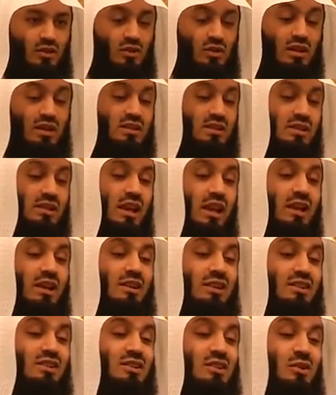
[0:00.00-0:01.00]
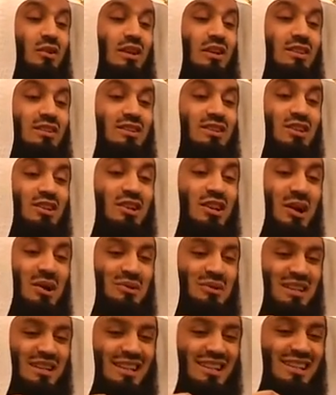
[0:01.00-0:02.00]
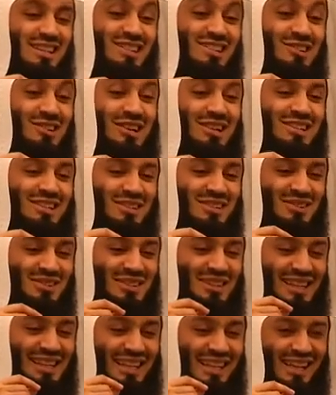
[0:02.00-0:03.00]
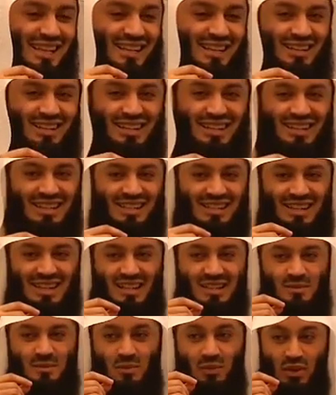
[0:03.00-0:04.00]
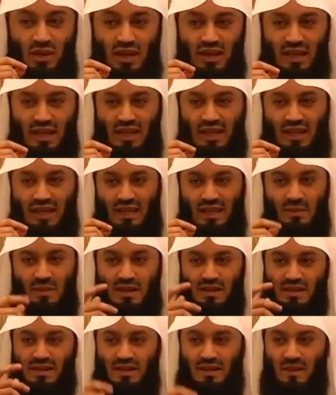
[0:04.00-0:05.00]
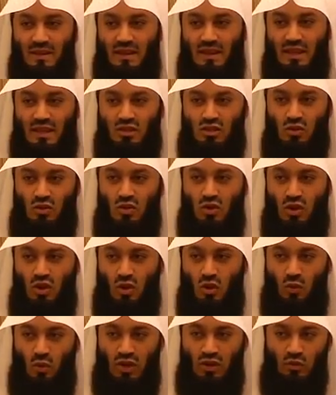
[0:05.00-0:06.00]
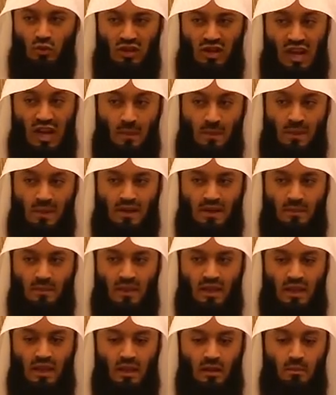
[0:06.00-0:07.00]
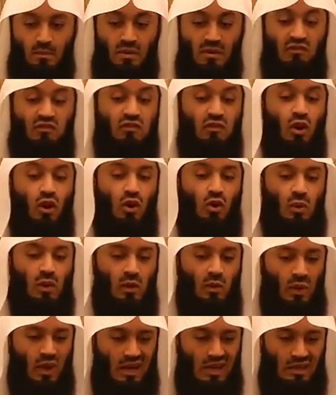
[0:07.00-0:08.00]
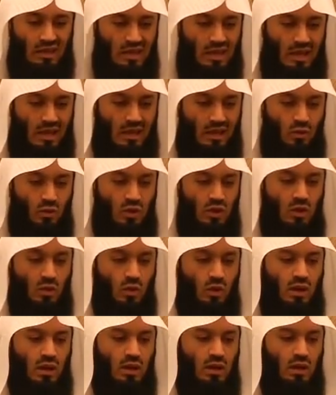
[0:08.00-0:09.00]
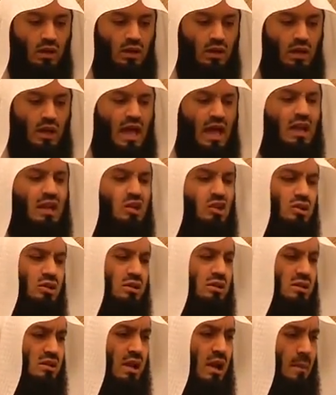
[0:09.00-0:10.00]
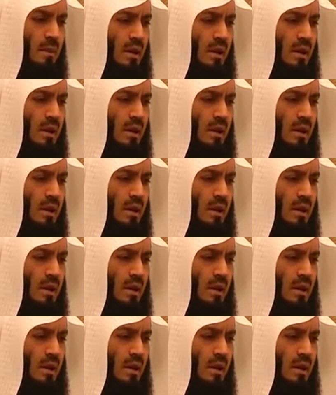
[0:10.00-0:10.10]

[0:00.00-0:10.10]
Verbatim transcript: you can say, and you can dish out an instruction to the kettle, and it starts boiling. Imagine. So what would happen? Before we went there, we were anxious